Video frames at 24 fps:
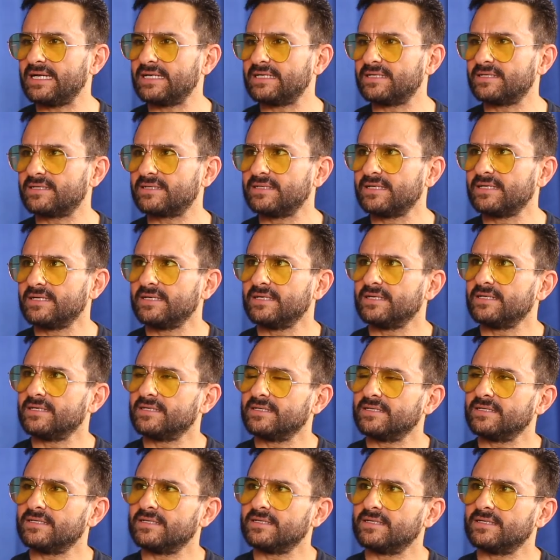And
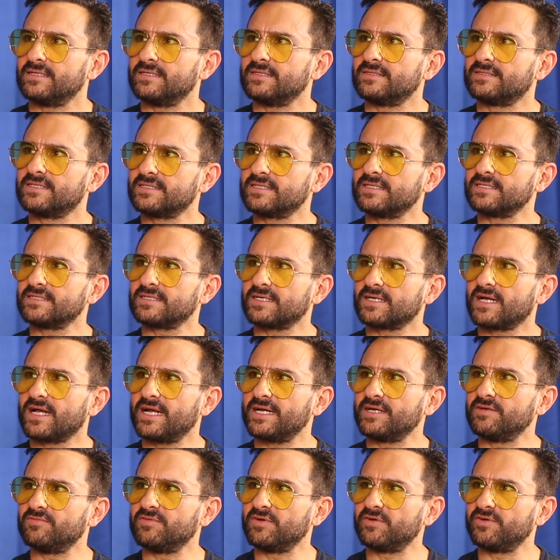this is a
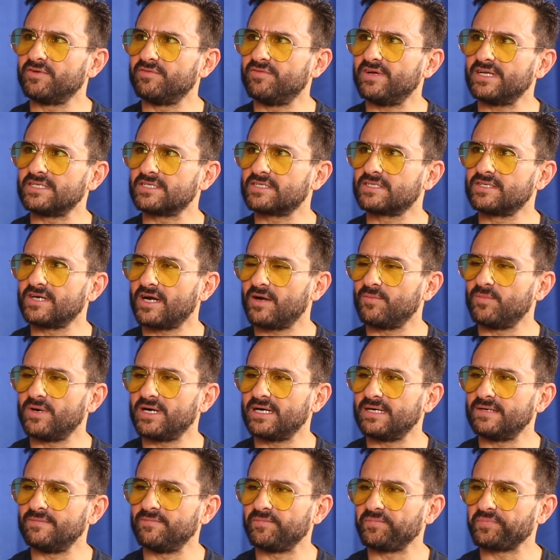kind of a revenge
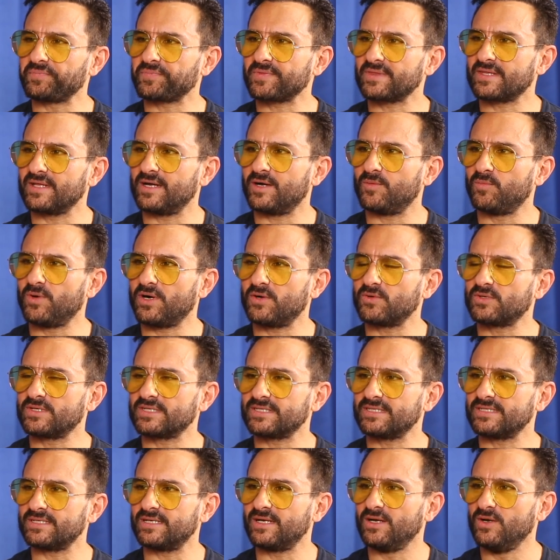drama about
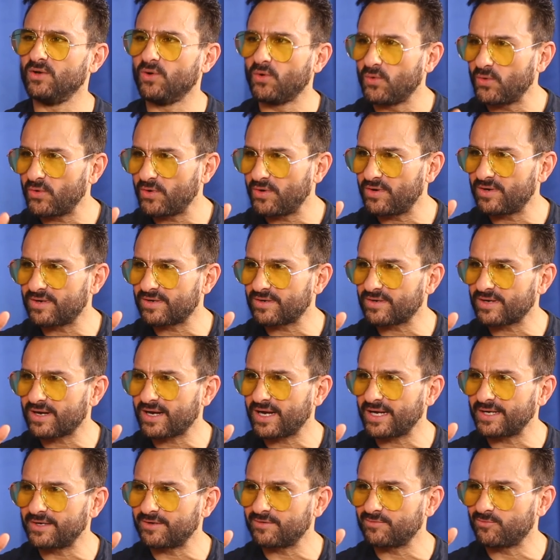a lone
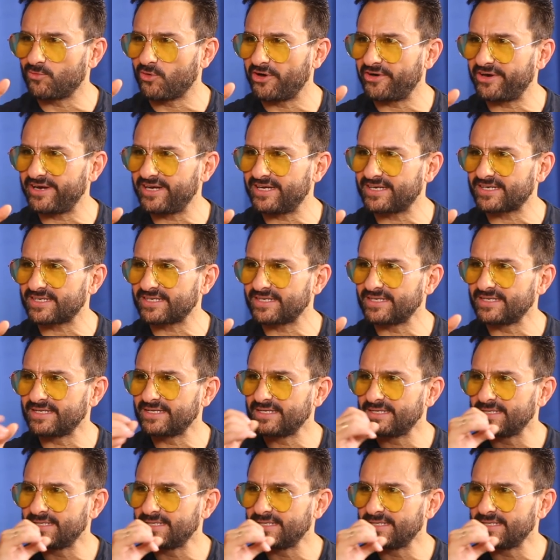kind of warrior.